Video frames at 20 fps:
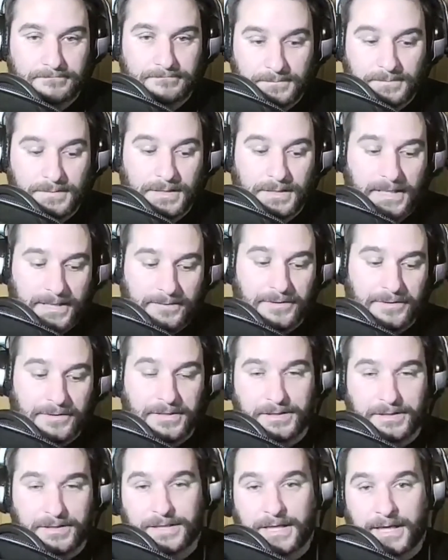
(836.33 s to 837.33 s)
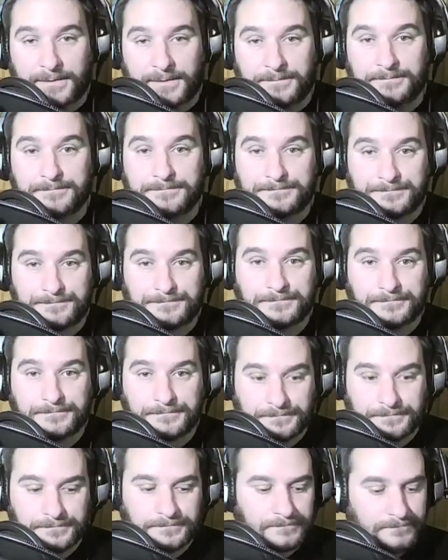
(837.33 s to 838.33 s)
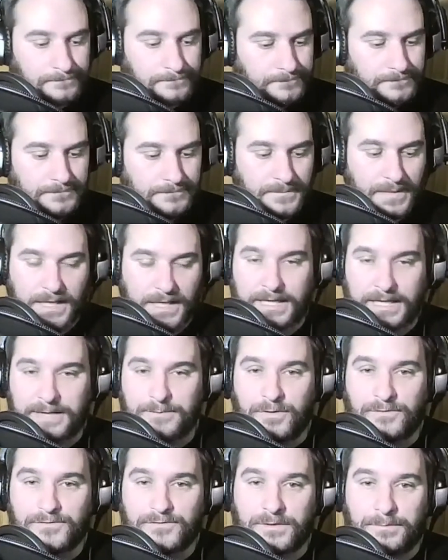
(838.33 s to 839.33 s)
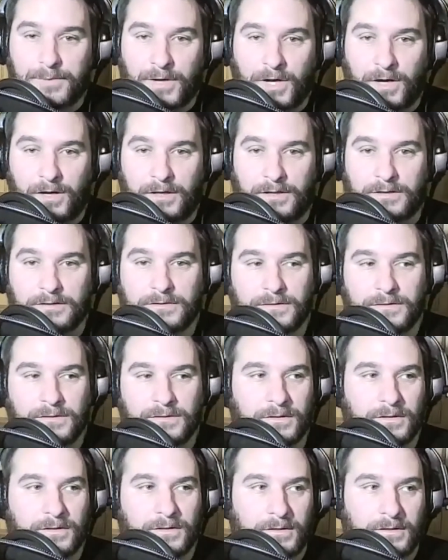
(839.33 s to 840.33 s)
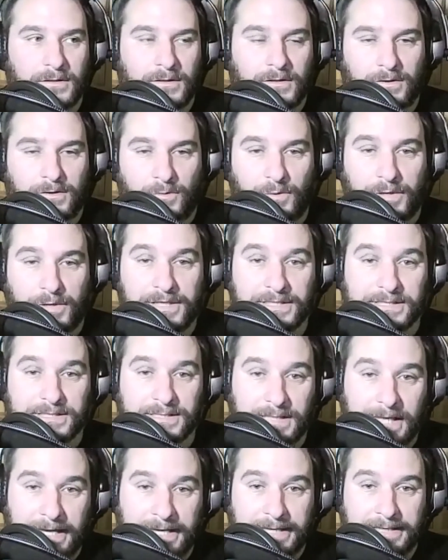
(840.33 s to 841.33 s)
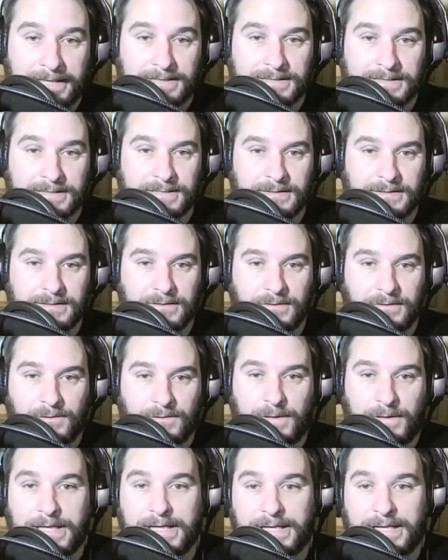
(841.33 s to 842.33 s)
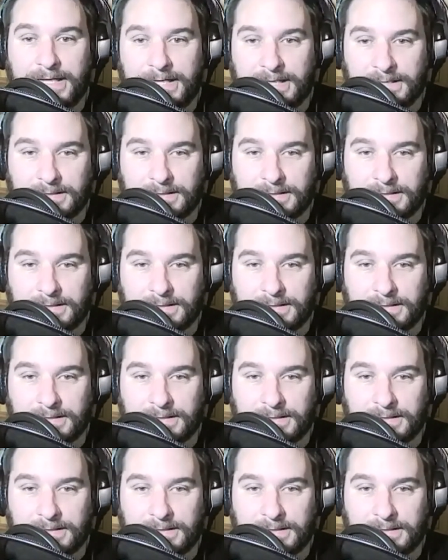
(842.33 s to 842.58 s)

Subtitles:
He had a really good game. He moved the ball with his legs when he needed